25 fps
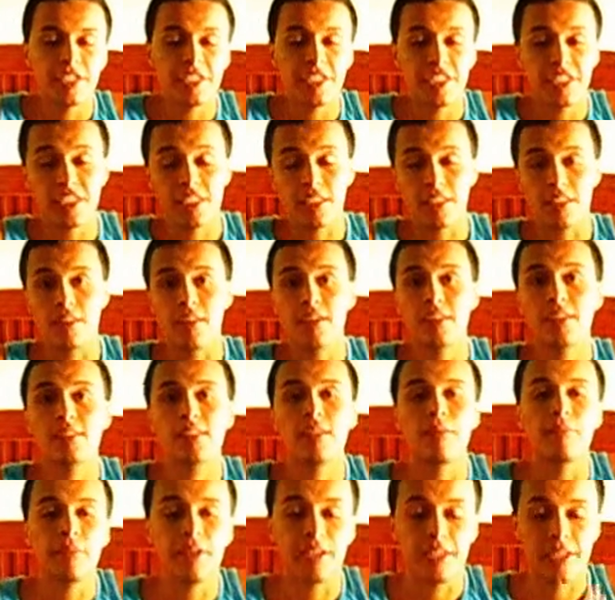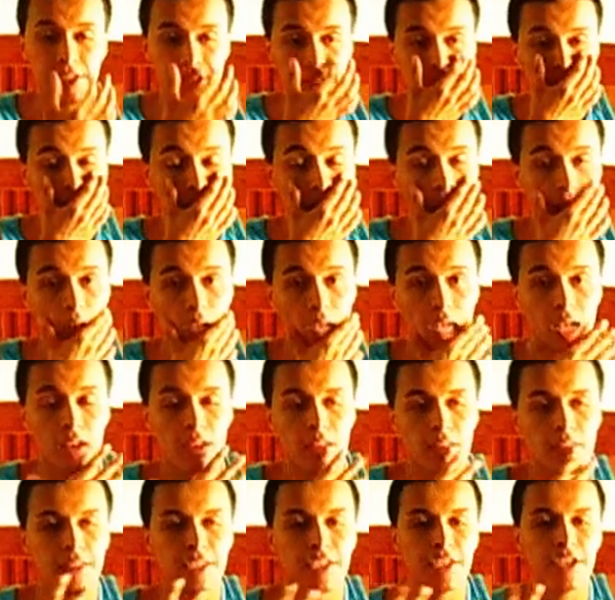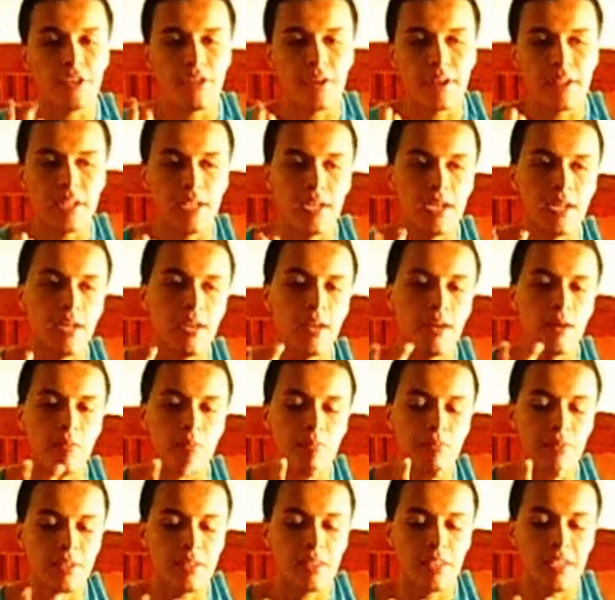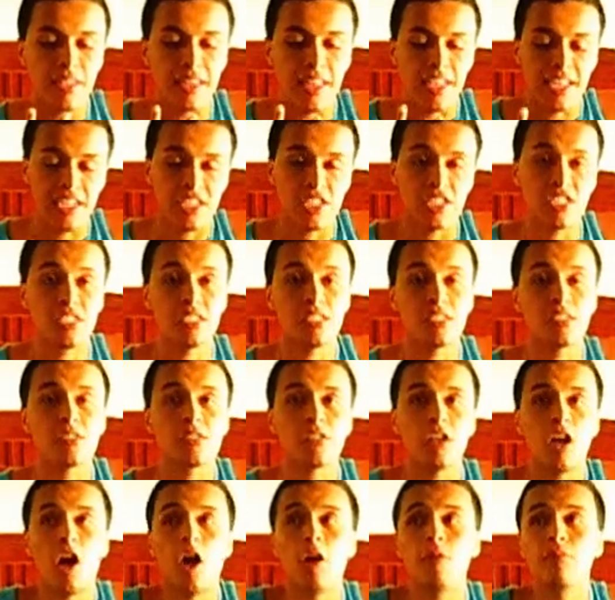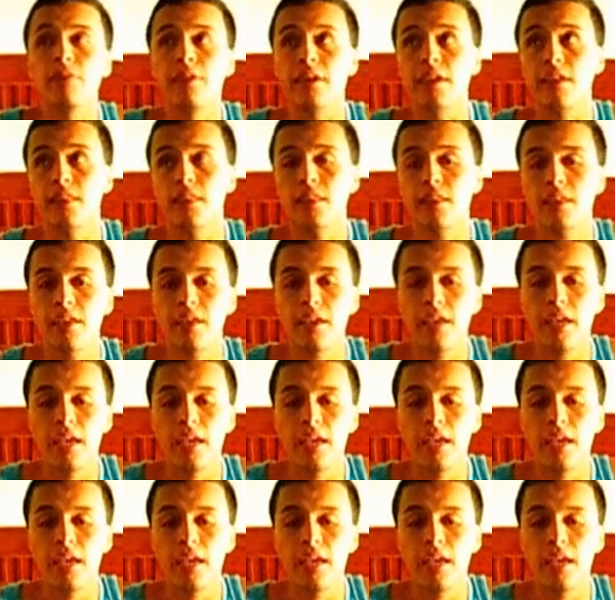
she just looks at me and she's like tearing up and like sobbing,